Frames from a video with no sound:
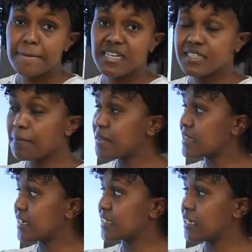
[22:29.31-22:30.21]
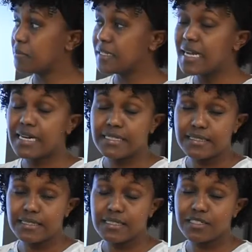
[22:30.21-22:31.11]
something that can be done
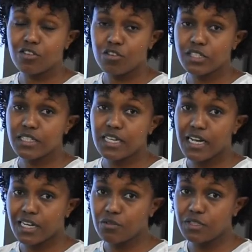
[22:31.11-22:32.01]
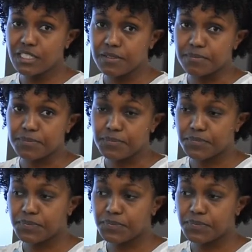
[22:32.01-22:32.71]
in cost accounting.